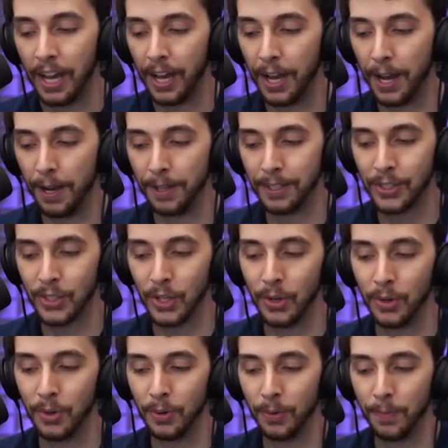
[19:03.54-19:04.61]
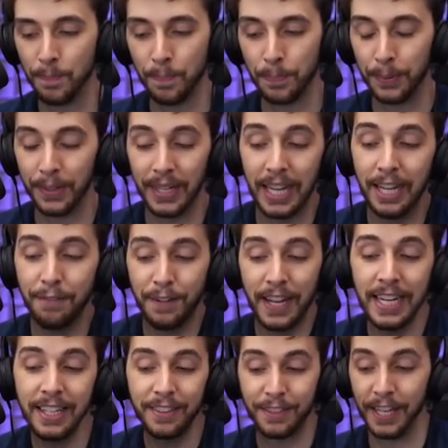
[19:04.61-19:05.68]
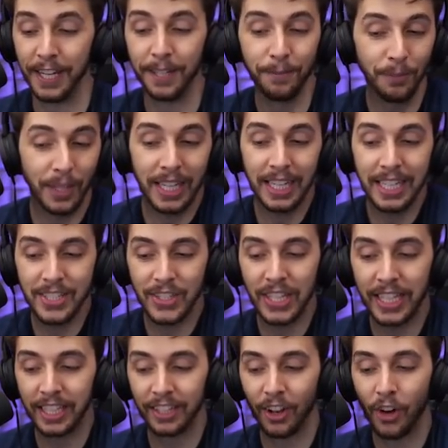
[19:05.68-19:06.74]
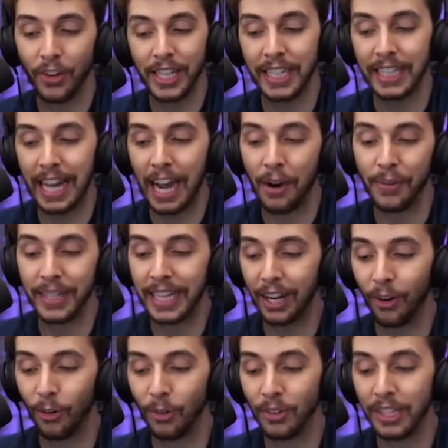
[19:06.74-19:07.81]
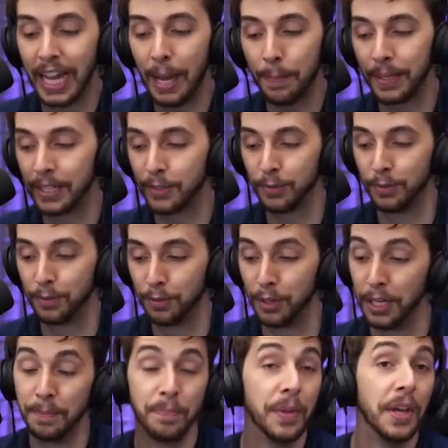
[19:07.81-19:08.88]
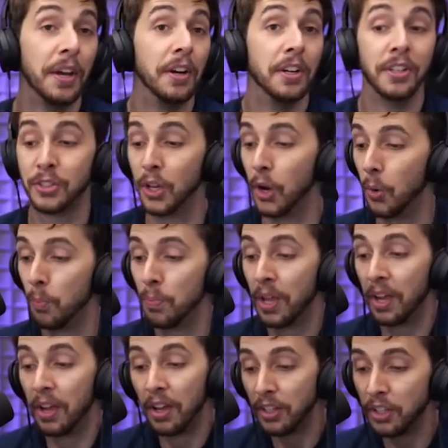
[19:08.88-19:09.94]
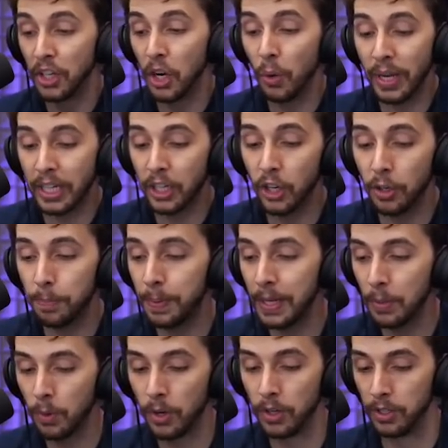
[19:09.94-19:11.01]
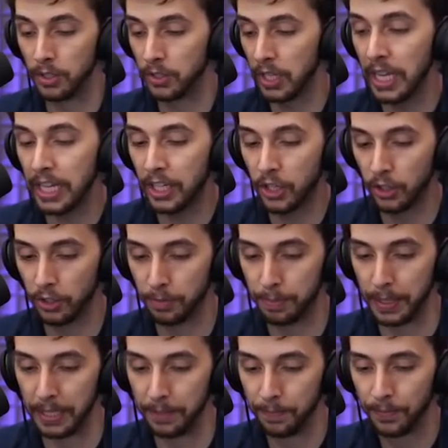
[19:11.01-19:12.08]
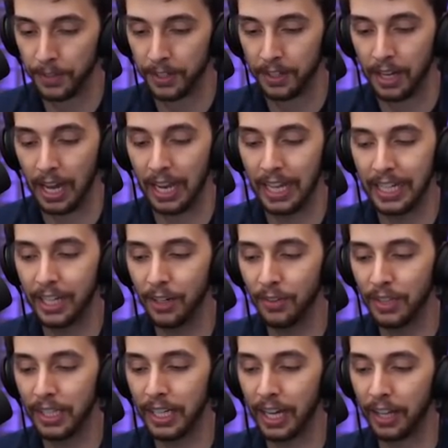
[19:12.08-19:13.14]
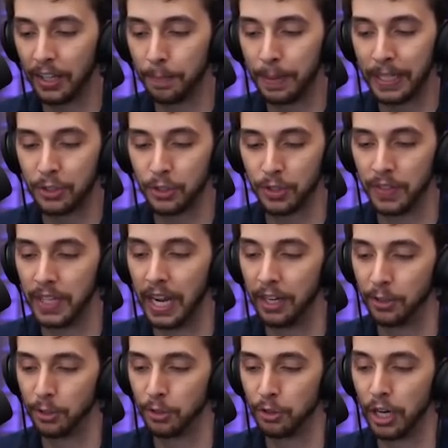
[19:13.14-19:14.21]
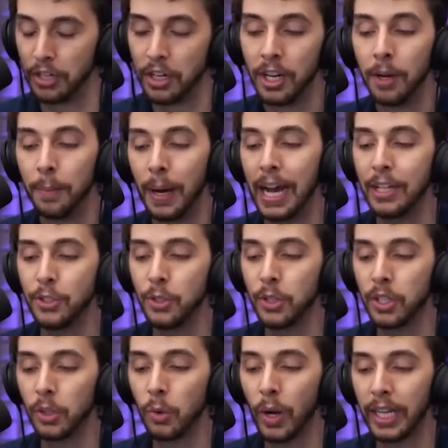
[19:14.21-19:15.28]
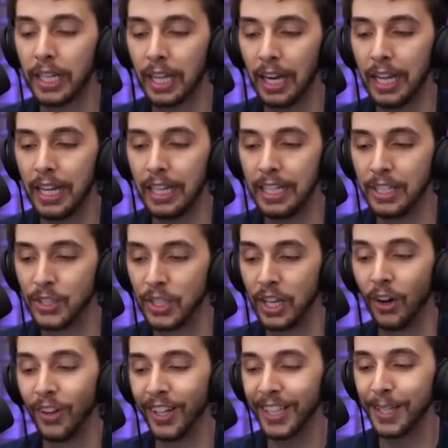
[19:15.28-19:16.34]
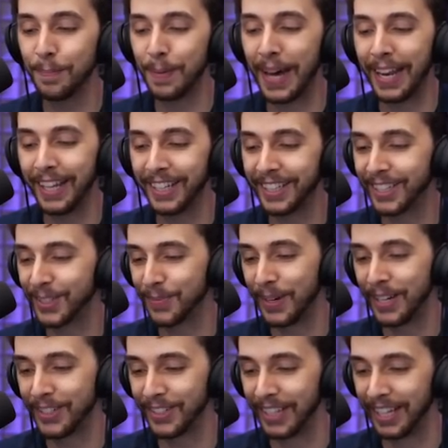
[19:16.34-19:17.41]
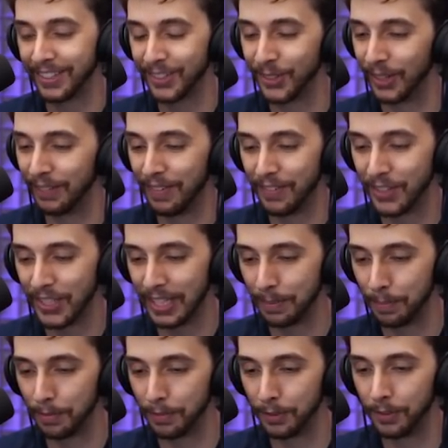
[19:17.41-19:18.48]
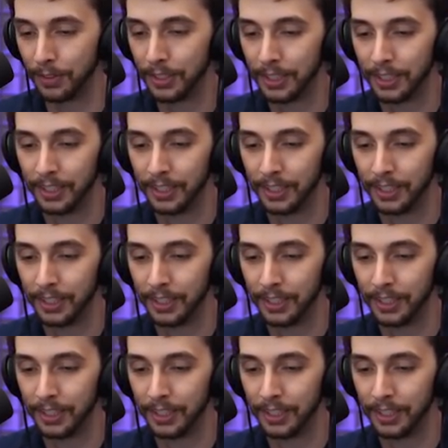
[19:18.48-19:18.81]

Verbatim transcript: Uh, so, but if anything, at least he can log in now and get all the epics for free. So, you know, it could be worse. It could be. I like how the uh, the pictures of the dinosaurs change. But as you can quite clearly see... Oh, look at the panicked expression. That's cool. I've never seen that before.